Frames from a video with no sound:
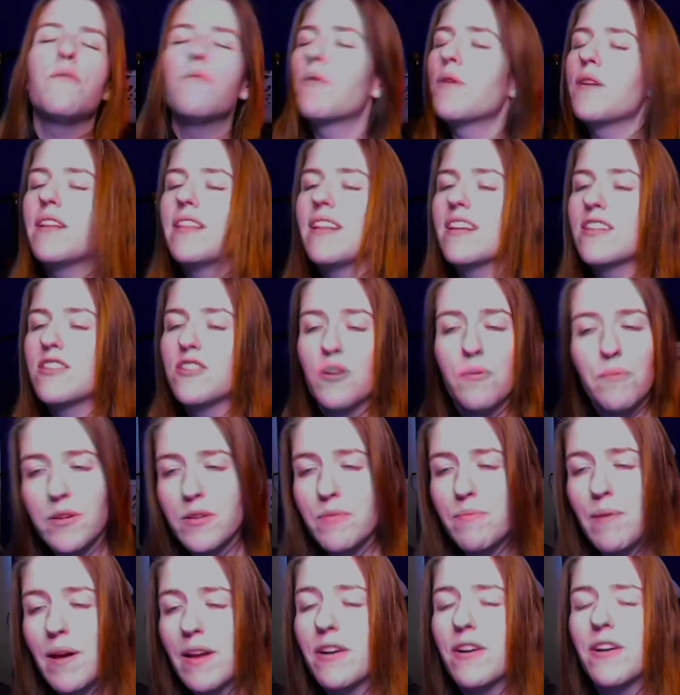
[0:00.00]
that so much
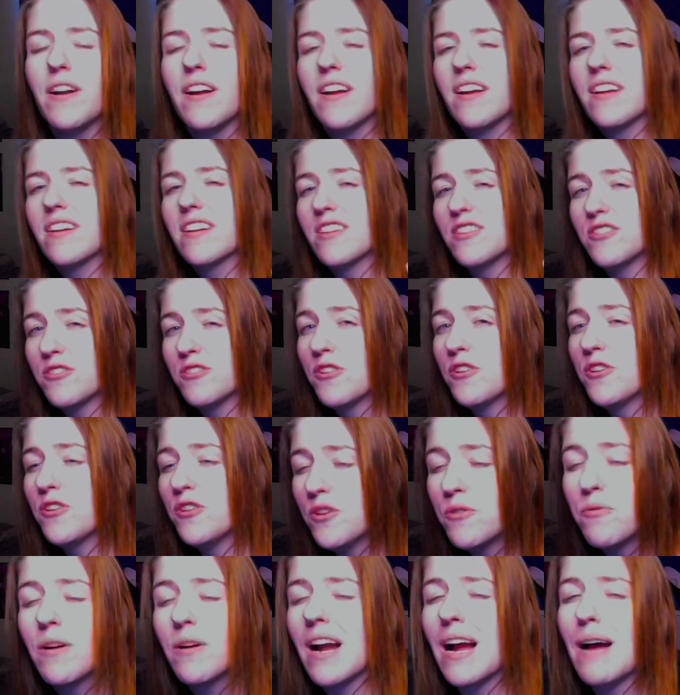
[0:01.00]
better because you
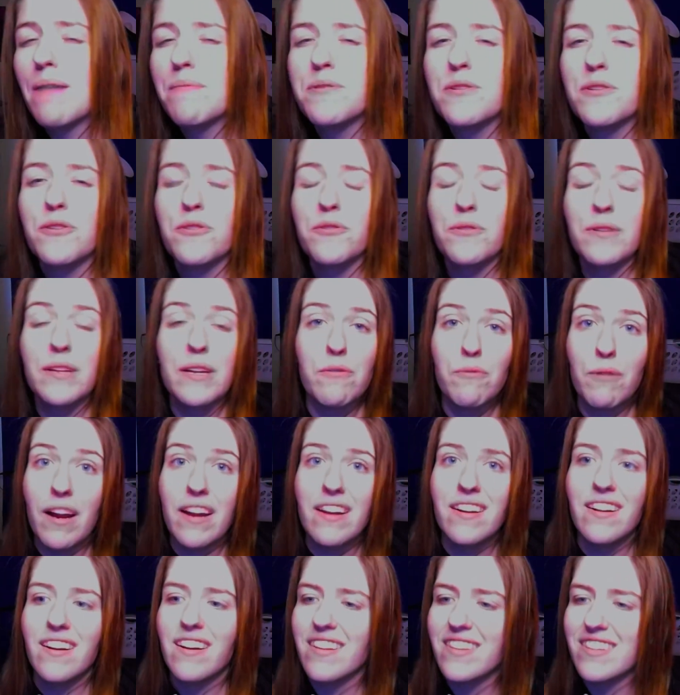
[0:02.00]
are absolutely right
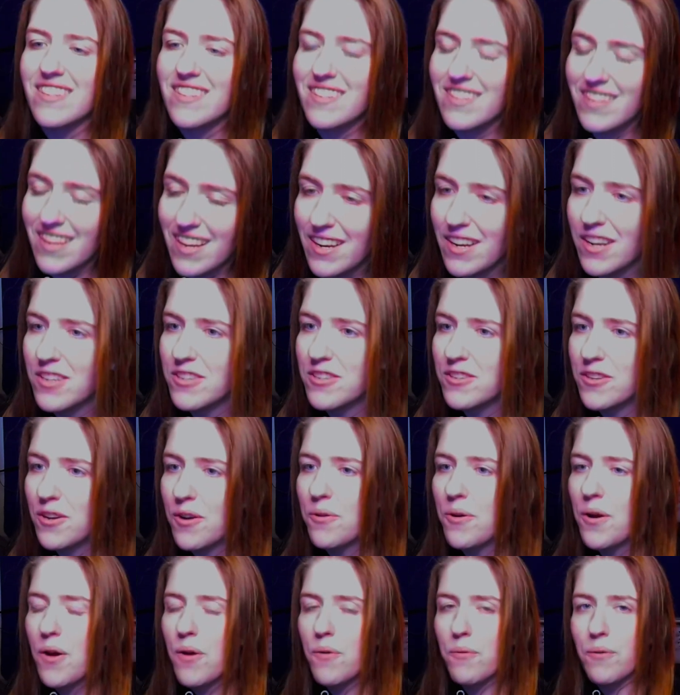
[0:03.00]
on this thing. So
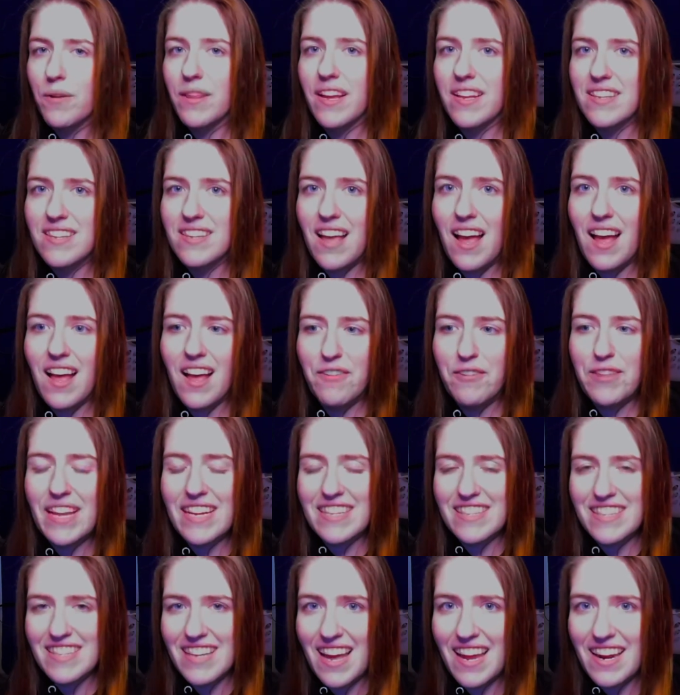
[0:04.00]
with that
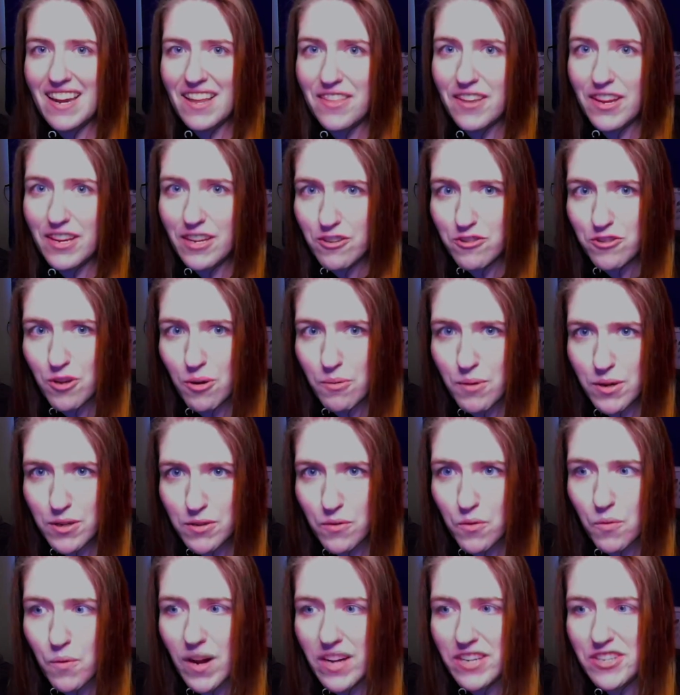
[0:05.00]
said, thank you so much for
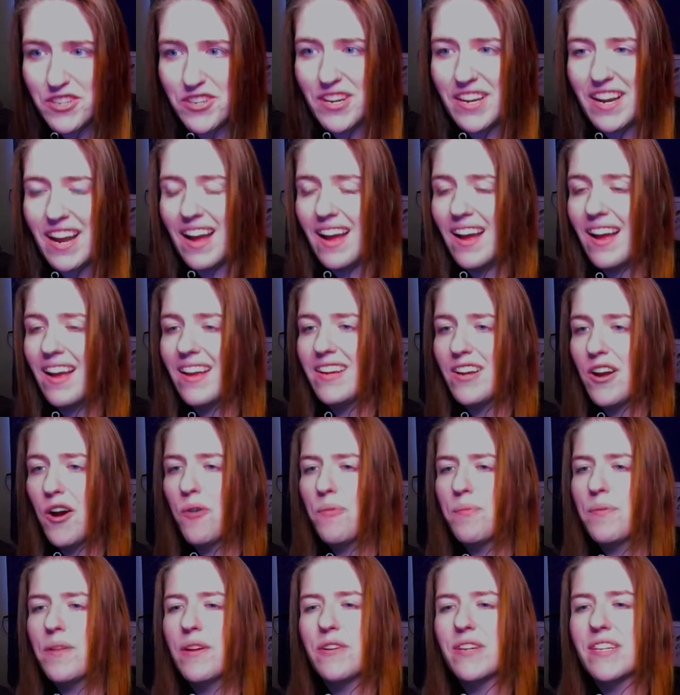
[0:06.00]
watching. I hope
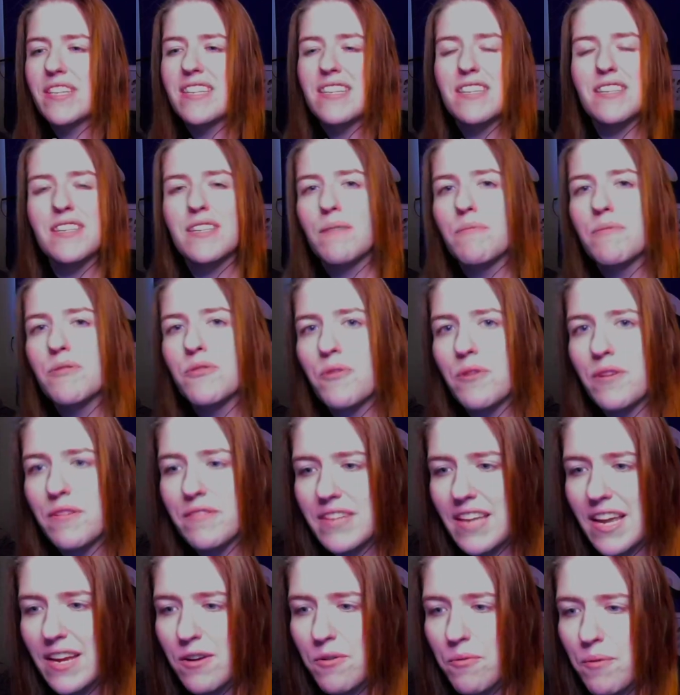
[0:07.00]
there is some sort of
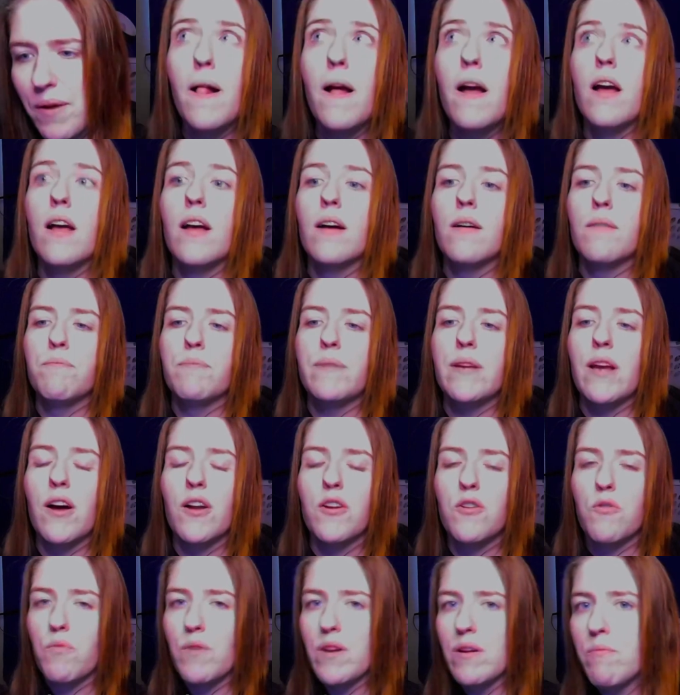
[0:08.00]
takeaway beyond
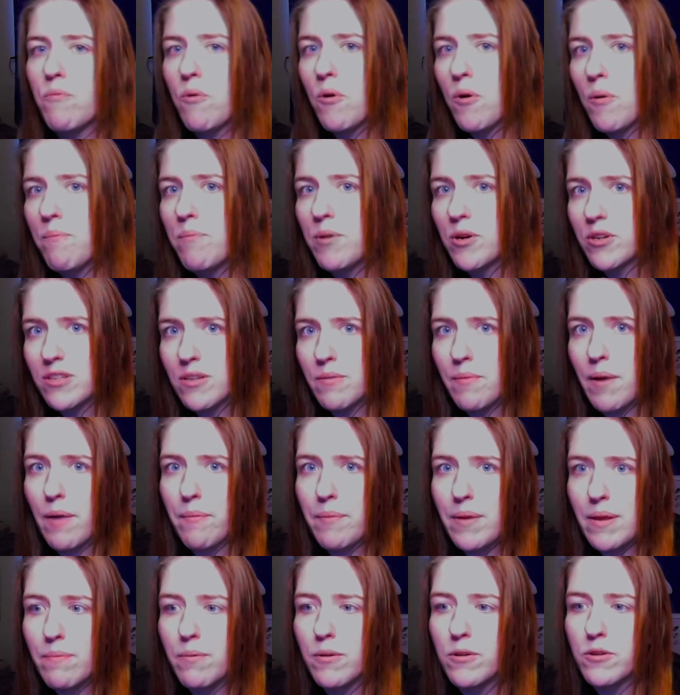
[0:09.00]
read more books about
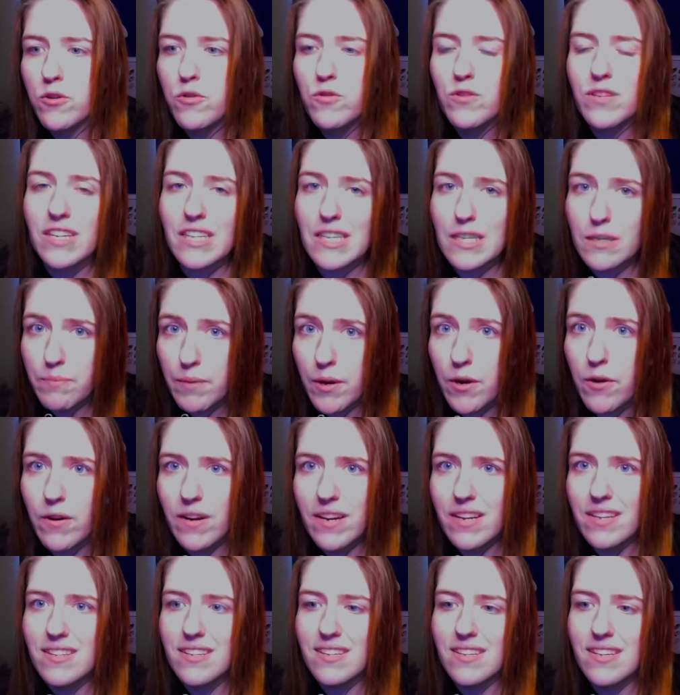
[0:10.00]
people whose
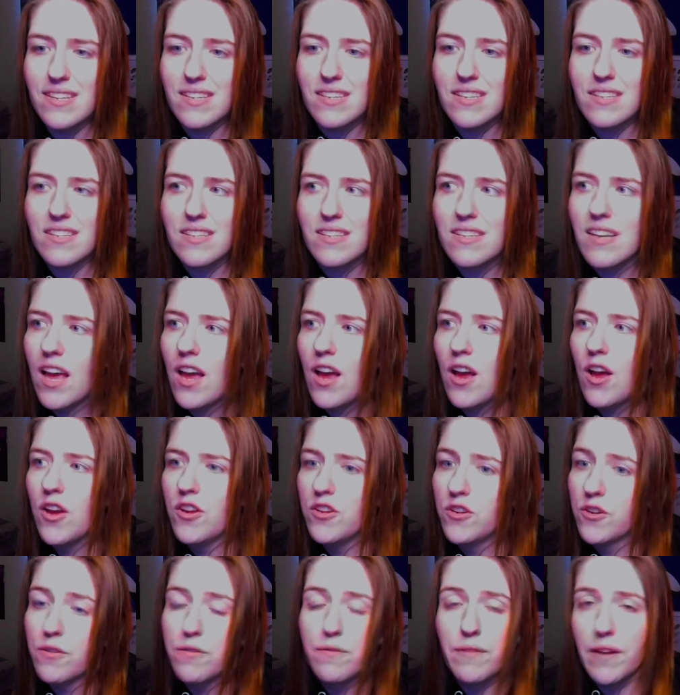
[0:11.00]
experiences
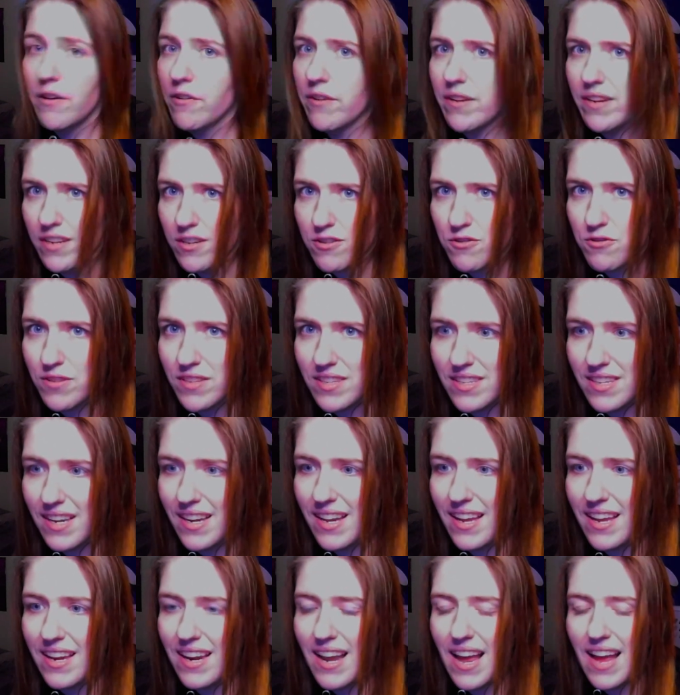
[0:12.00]
you're very interested
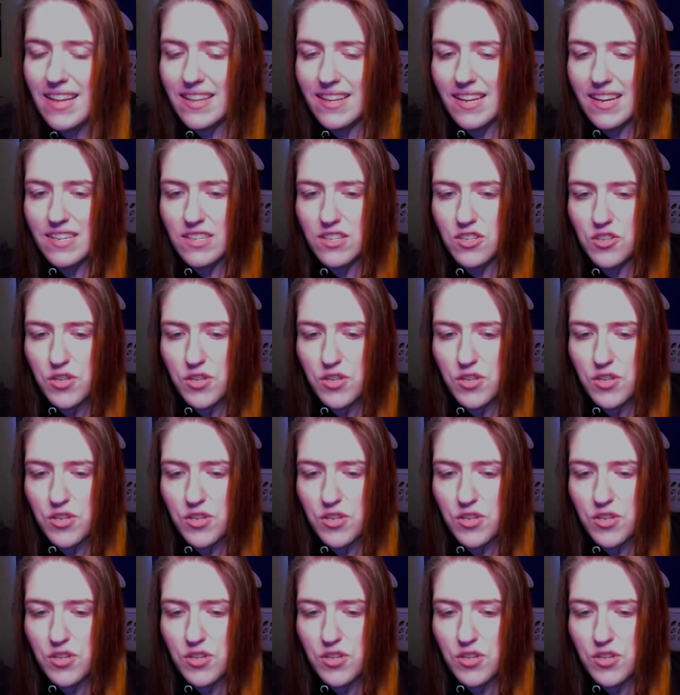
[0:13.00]
in, and then see if you